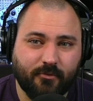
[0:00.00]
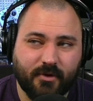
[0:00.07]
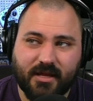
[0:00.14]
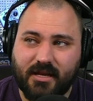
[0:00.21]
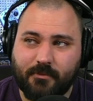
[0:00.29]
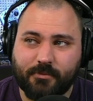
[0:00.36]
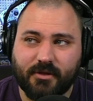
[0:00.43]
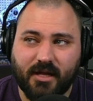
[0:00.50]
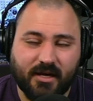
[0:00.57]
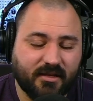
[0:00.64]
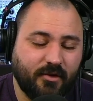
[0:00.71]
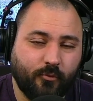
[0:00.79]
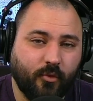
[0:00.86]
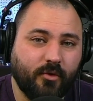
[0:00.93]
We're getting
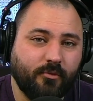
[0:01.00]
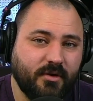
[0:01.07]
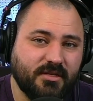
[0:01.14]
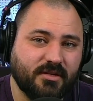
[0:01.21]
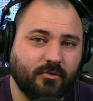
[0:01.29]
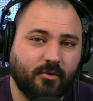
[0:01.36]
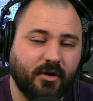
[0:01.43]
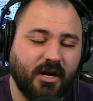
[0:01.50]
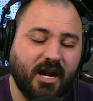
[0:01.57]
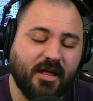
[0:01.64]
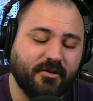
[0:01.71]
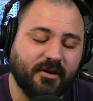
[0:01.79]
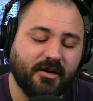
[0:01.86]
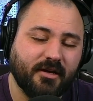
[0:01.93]
blocked in one reason or
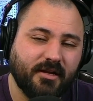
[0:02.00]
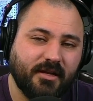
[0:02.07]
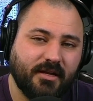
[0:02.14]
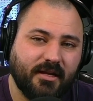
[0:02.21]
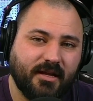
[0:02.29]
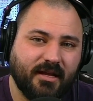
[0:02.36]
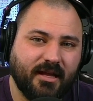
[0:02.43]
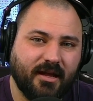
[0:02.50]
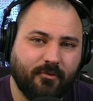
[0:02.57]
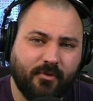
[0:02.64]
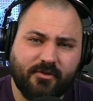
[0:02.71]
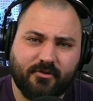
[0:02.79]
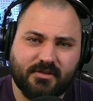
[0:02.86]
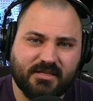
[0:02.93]
another, uh,
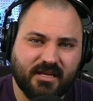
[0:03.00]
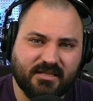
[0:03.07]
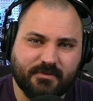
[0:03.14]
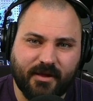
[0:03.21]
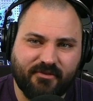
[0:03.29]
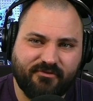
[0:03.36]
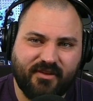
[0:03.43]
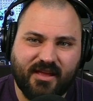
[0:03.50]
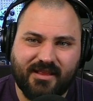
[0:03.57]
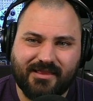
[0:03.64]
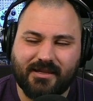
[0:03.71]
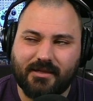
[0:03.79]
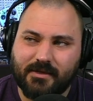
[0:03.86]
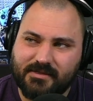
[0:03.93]
whether it's because of my
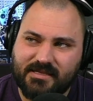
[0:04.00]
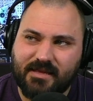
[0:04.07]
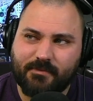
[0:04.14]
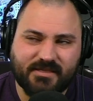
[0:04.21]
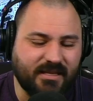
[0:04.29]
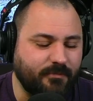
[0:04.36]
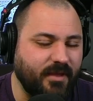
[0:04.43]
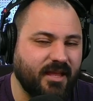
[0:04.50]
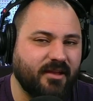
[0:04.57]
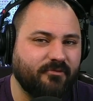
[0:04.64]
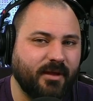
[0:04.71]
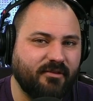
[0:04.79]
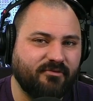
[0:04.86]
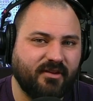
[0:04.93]
faith and the statements I make
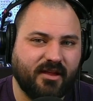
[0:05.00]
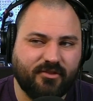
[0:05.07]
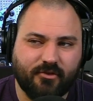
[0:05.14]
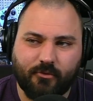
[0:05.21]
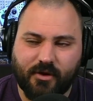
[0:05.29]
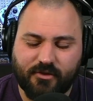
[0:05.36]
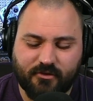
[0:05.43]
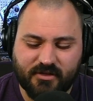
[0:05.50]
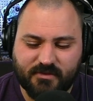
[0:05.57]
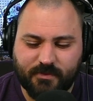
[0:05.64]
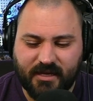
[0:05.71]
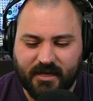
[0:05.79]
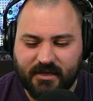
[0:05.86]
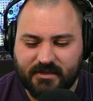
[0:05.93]
of my faith, or whether it's
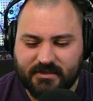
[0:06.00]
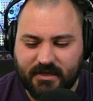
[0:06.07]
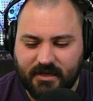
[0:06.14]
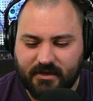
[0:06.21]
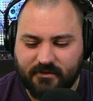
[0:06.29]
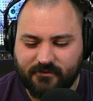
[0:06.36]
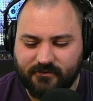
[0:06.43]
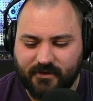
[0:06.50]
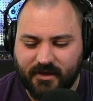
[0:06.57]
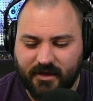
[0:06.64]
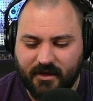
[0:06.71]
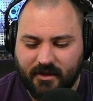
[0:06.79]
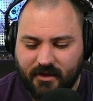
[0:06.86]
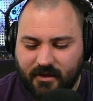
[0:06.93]
because of
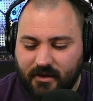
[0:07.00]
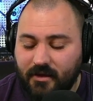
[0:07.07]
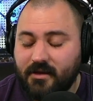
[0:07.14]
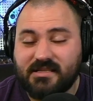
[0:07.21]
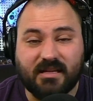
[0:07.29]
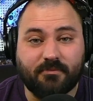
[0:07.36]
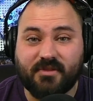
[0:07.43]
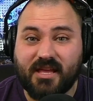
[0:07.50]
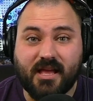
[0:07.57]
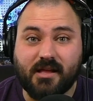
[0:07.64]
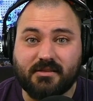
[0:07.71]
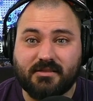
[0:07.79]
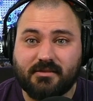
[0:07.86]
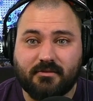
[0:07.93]
uh, something
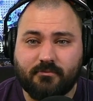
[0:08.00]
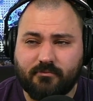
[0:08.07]
else.